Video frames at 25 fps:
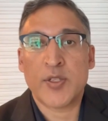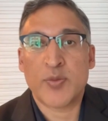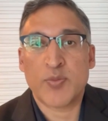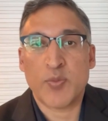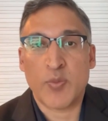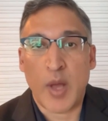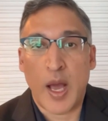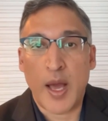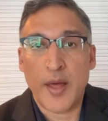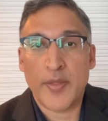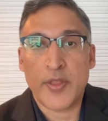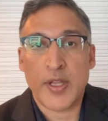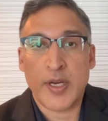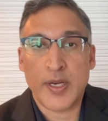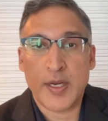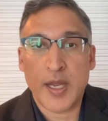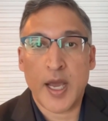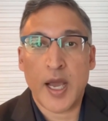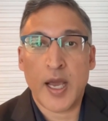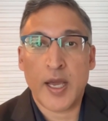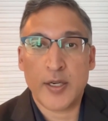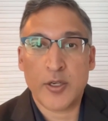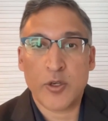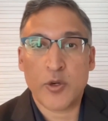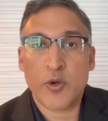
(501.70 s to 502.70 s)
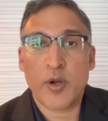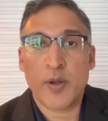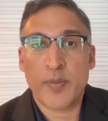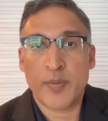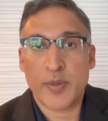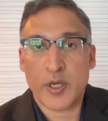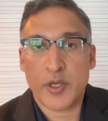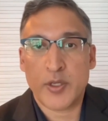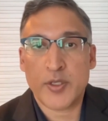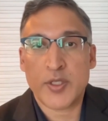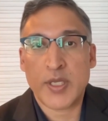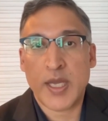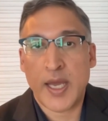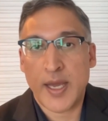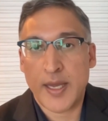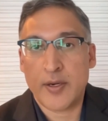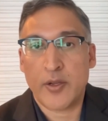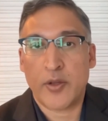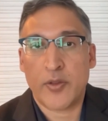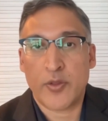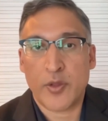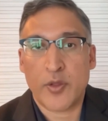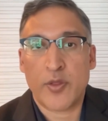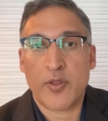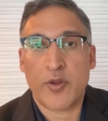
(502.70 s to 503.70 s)
is on the non-criminal side,
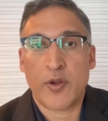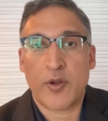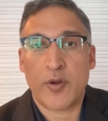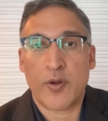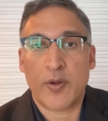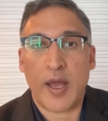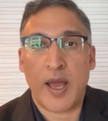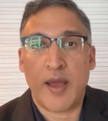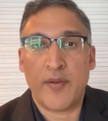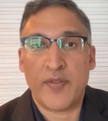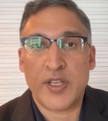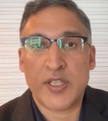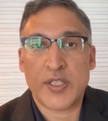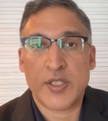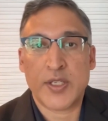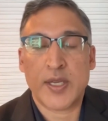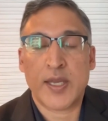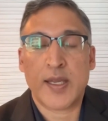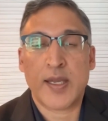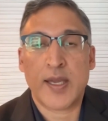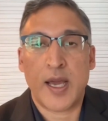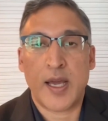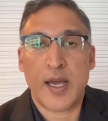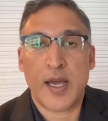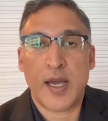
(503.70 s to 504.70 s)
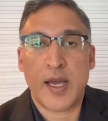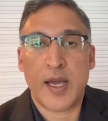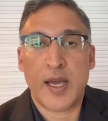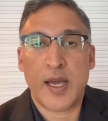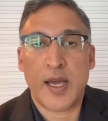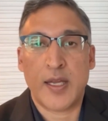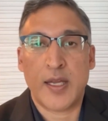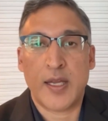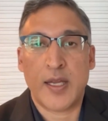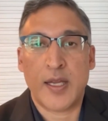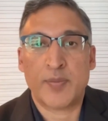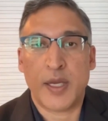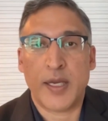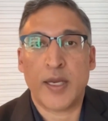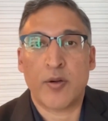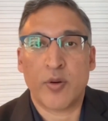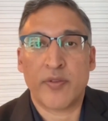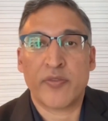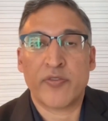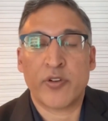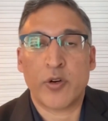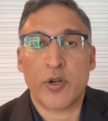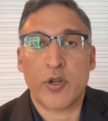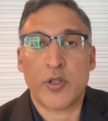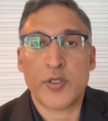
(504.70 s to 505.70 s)
although they're obviously contemplating a
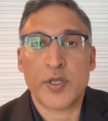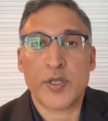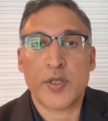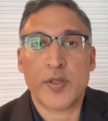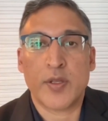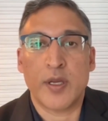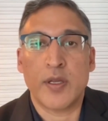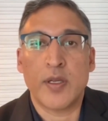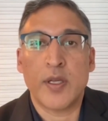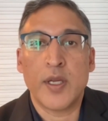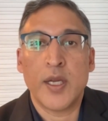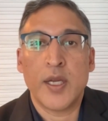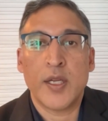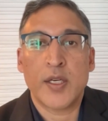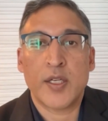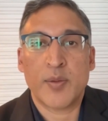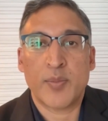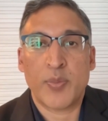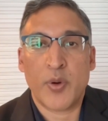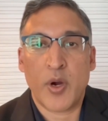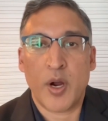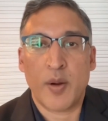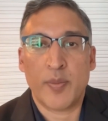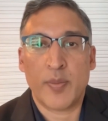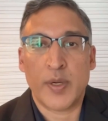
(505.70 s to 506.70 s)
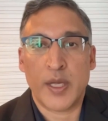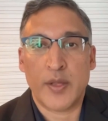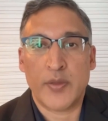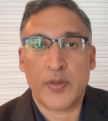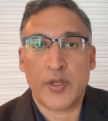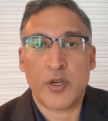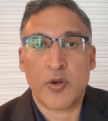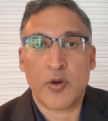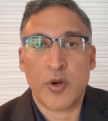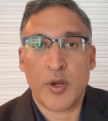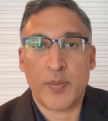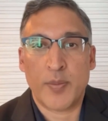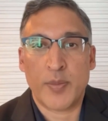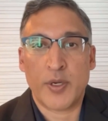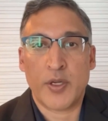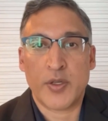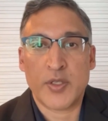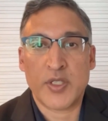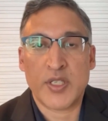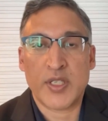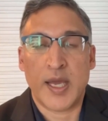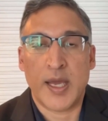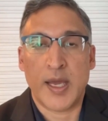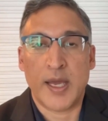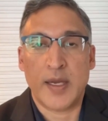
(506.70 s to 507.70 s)
referral to the department on the
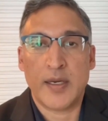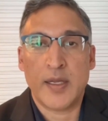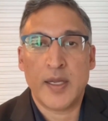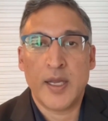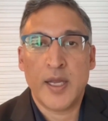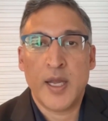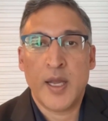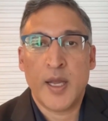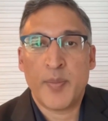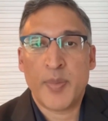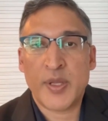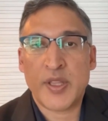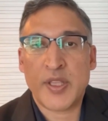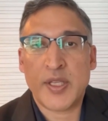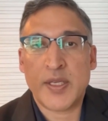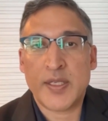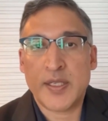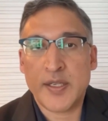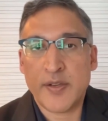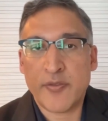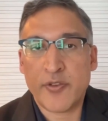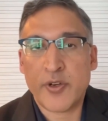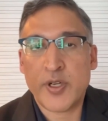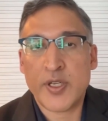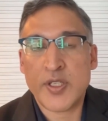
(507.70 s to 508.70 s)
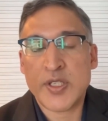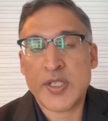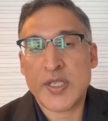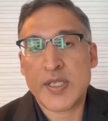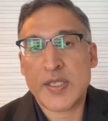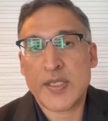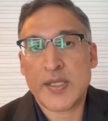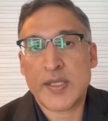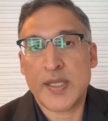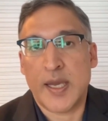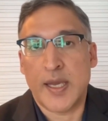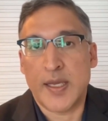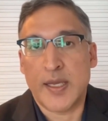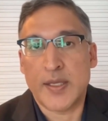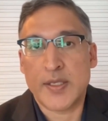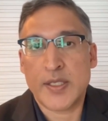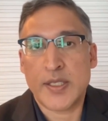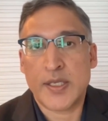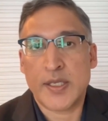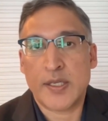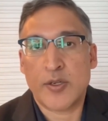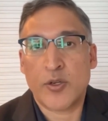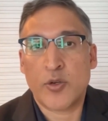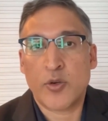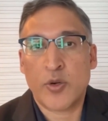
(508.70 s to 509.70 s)
criminal side. But the difference is
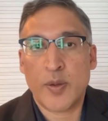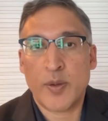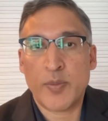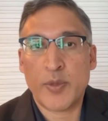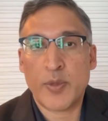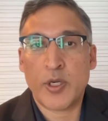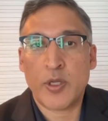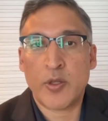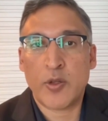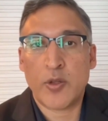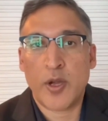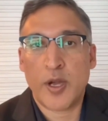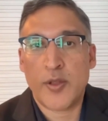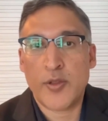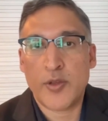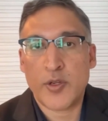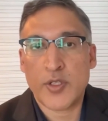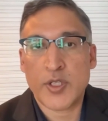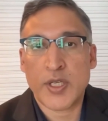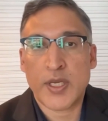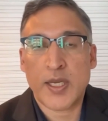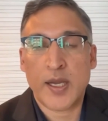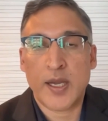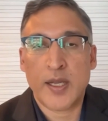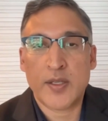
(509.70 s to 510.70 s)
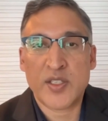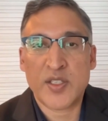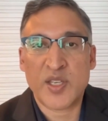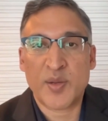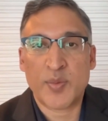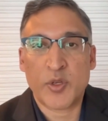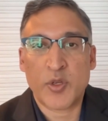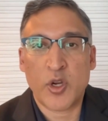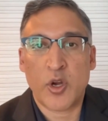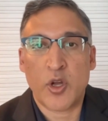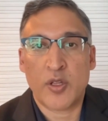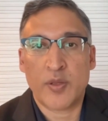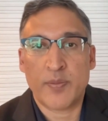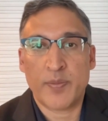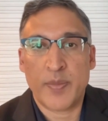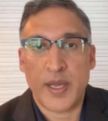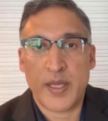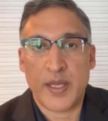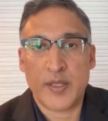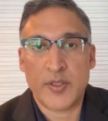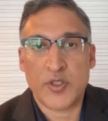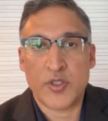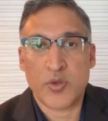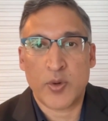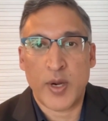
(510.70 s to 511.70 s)
this. In criminal law, there's a concept called
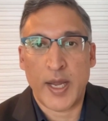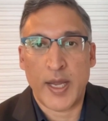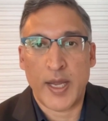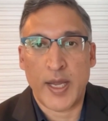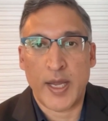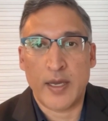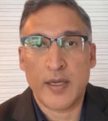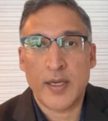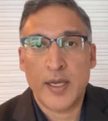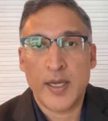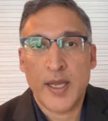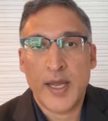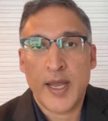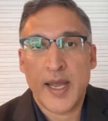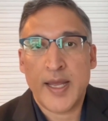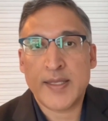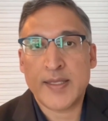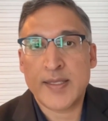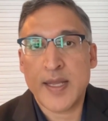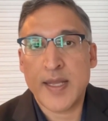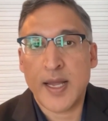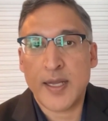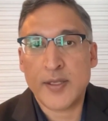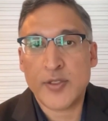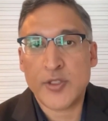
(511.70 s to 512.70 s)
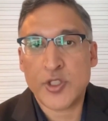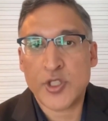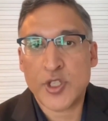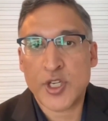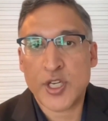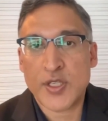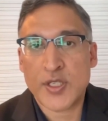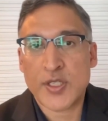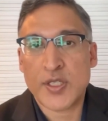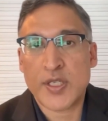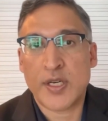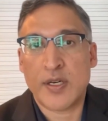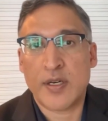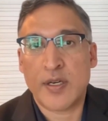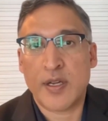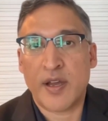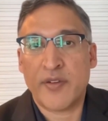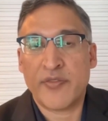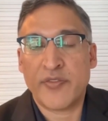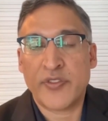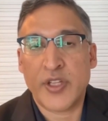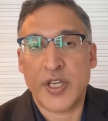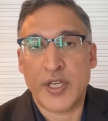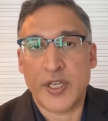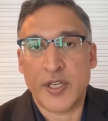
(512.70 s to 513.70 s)
mens rea. It's not just
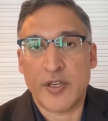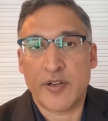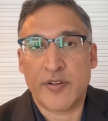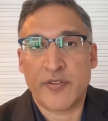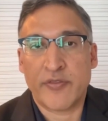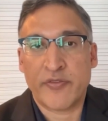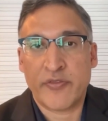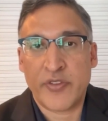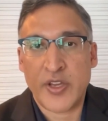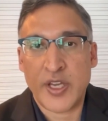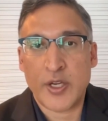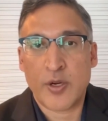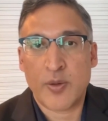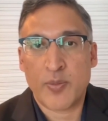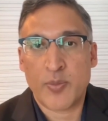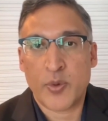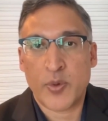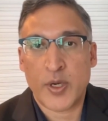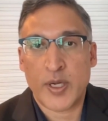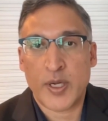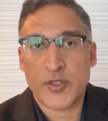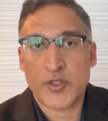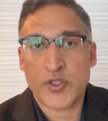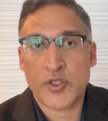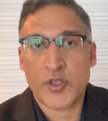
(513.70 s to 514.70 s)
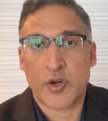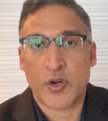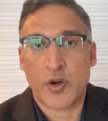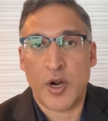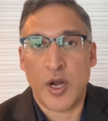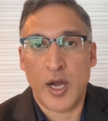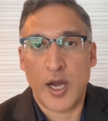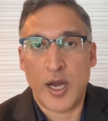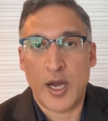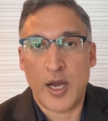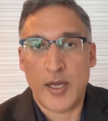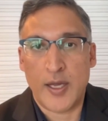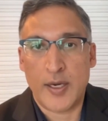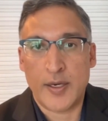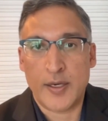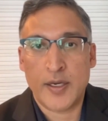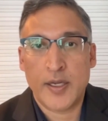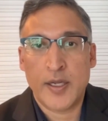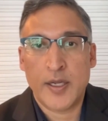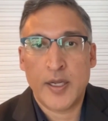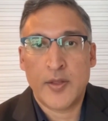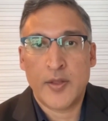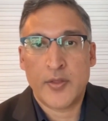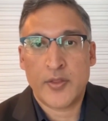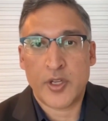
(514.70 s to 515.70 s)
enough that your fingerprints are
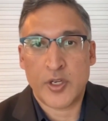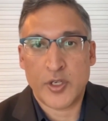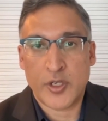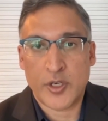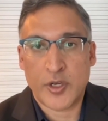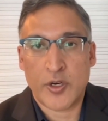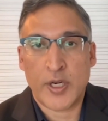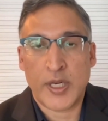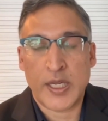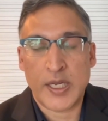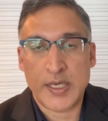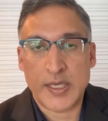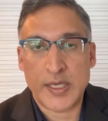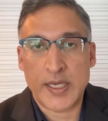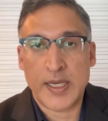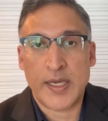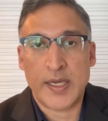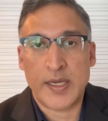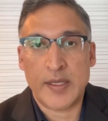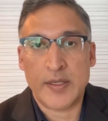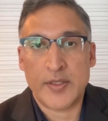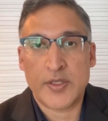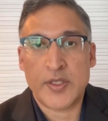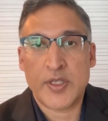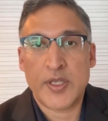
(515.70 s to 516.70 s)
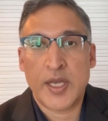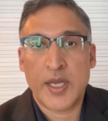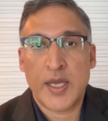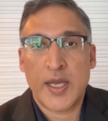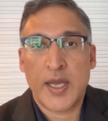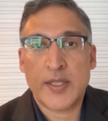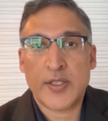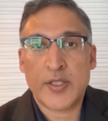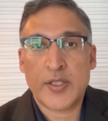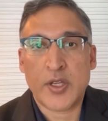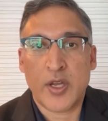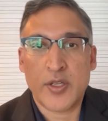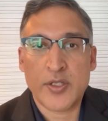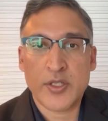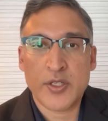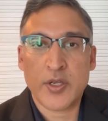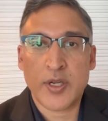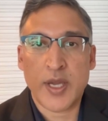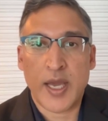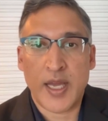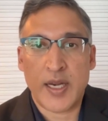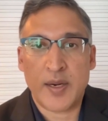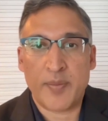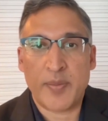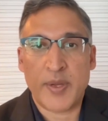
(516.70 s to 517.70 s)
on the dirty deeds. It's also
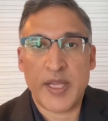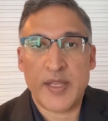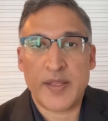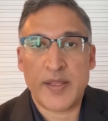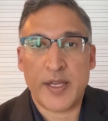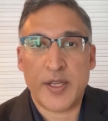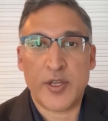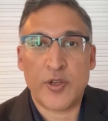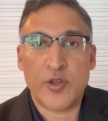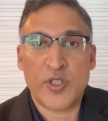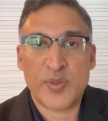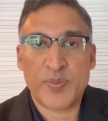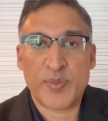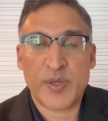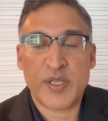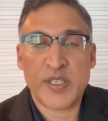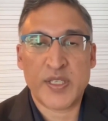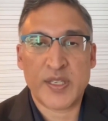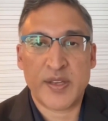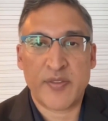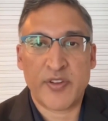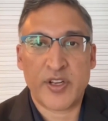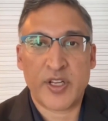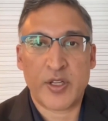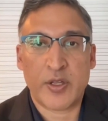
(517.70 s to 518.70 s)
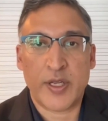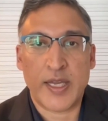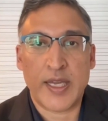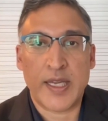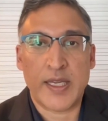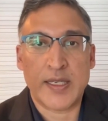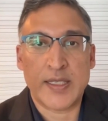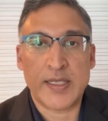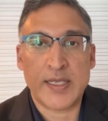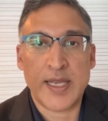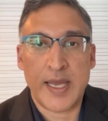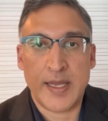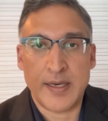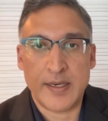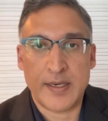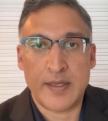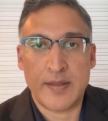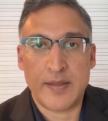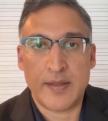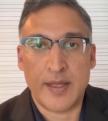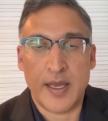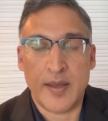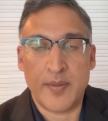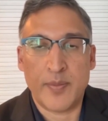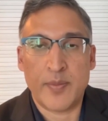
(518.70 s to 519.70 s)
got to be that you specifically
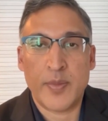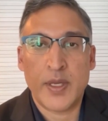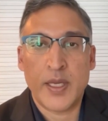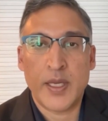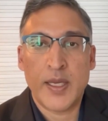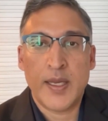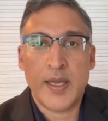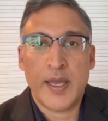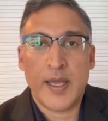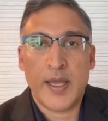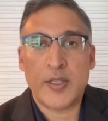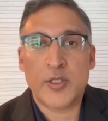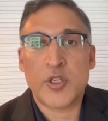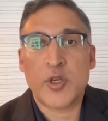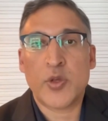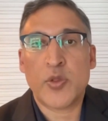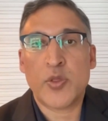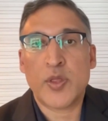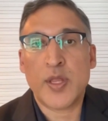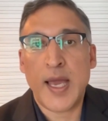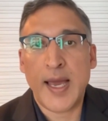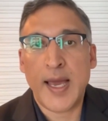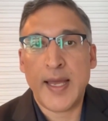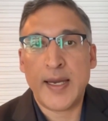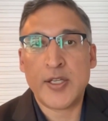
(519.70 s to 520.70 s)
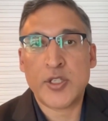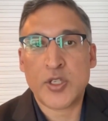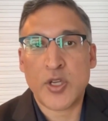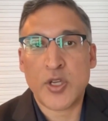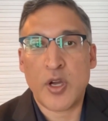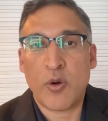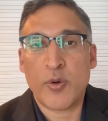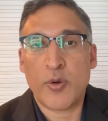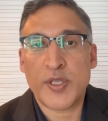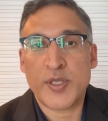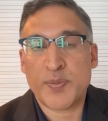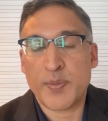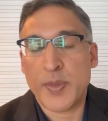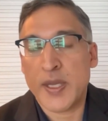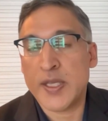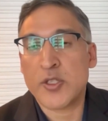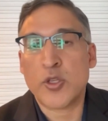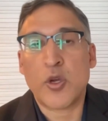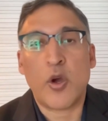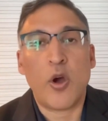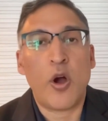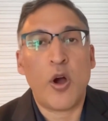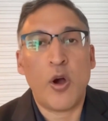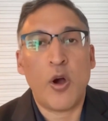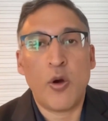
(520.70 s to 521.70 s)
intended them. And so that is always,
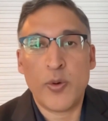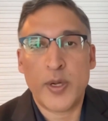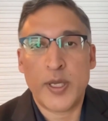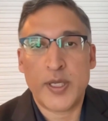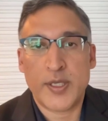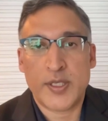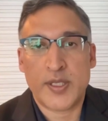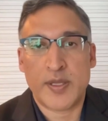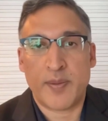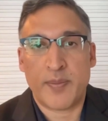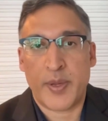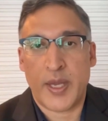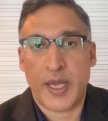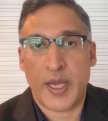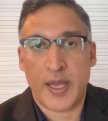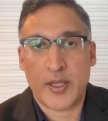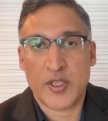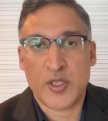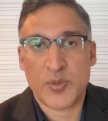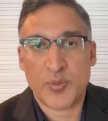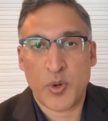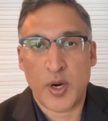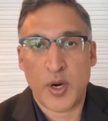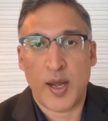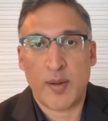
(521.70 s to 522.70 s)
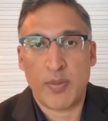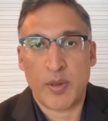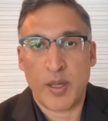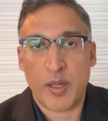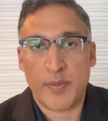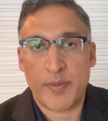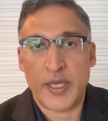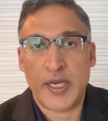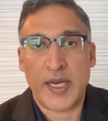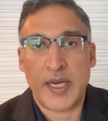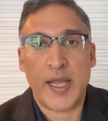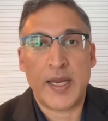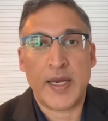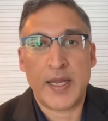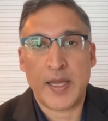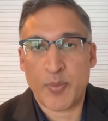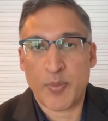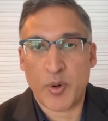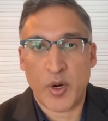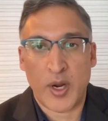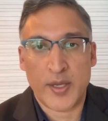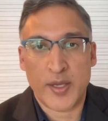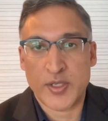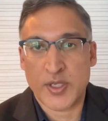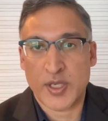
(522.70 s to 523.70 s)
it's always the biggest problem in any
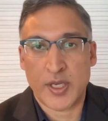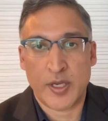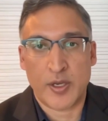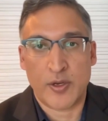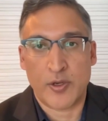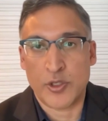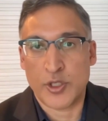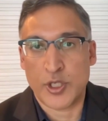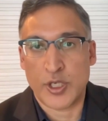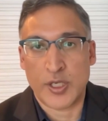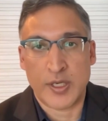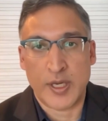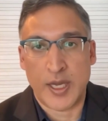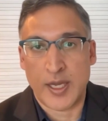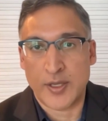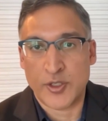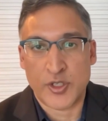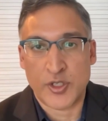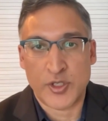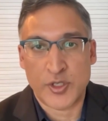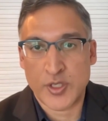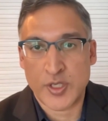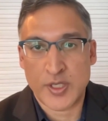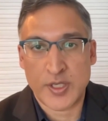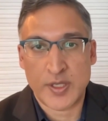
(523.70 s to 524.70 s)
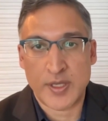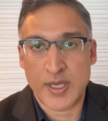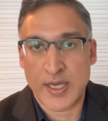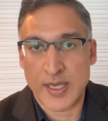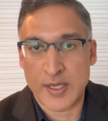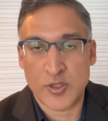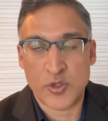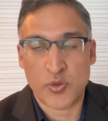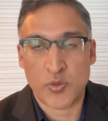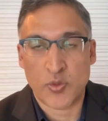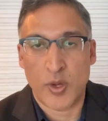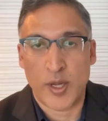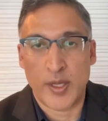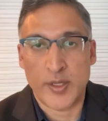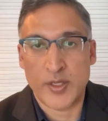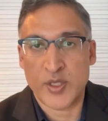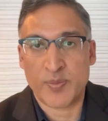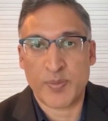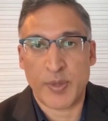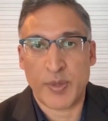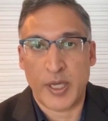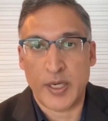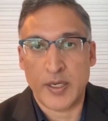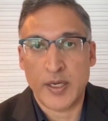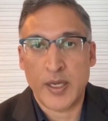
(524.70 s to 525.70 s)
prosecution, not just these
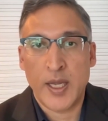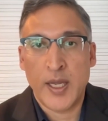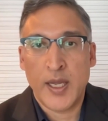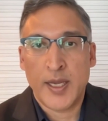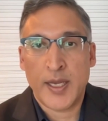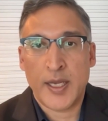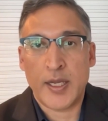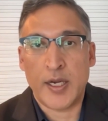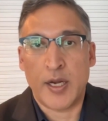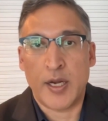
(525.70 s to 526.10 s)
ones, but,